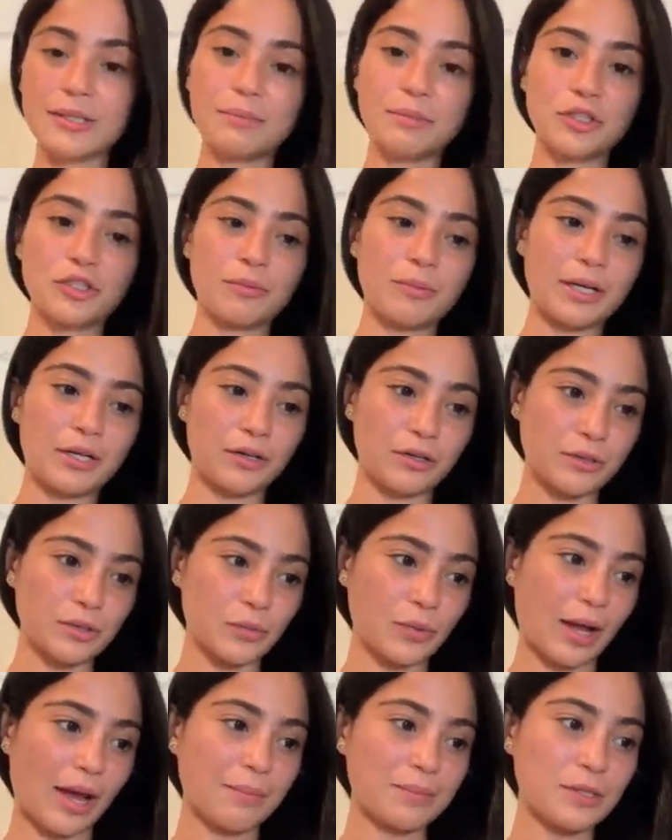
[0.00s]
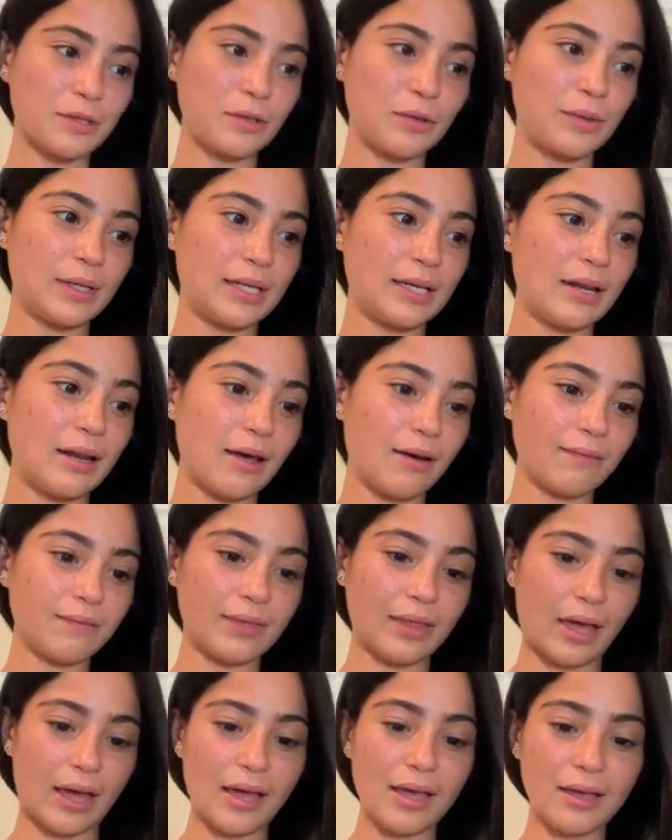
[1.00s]
I'm sure my girls would absolutely love
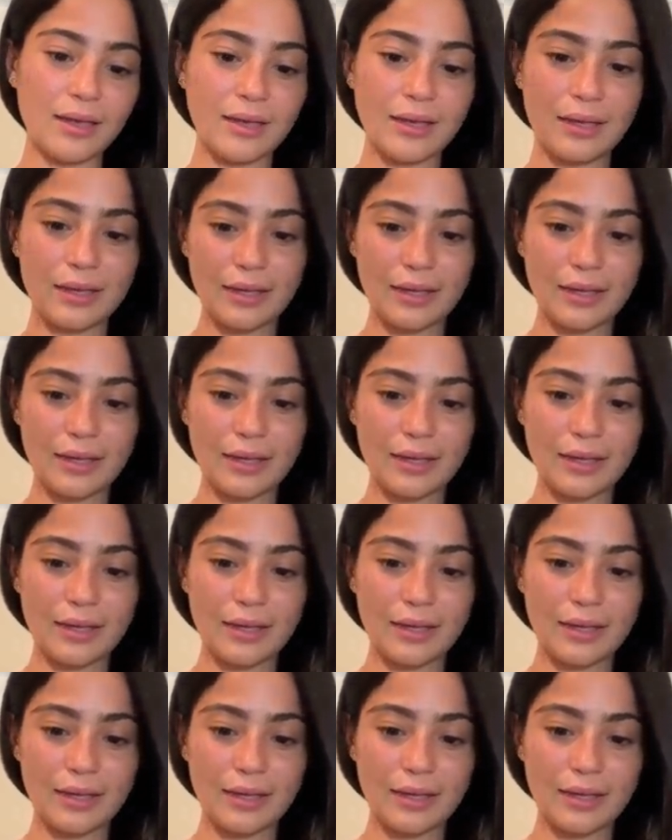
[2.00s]
that.